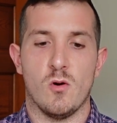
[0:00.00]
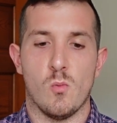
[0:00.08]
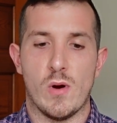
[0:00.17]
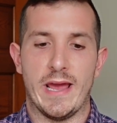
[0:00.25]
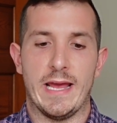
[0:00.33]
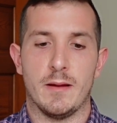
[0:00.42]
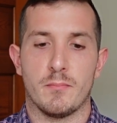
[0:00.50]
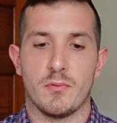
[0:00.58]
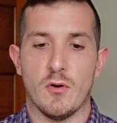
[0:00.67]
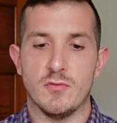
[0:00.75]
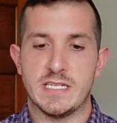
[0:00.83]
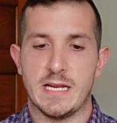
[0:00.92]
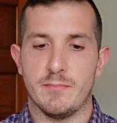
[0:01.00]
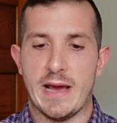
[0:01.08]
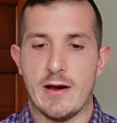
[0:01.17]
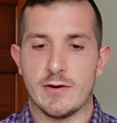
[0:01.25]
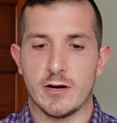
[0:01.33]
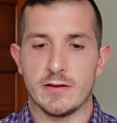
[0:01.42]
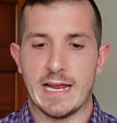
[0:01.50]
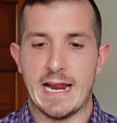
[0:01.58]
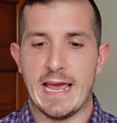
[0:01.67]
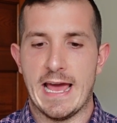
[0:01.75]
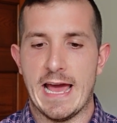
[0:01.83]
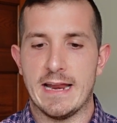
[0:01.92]
whey protein powder that I
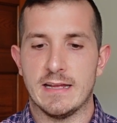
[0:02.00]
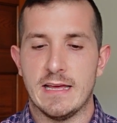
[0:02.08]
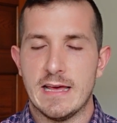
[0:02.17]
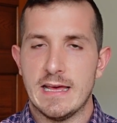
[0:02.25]
had.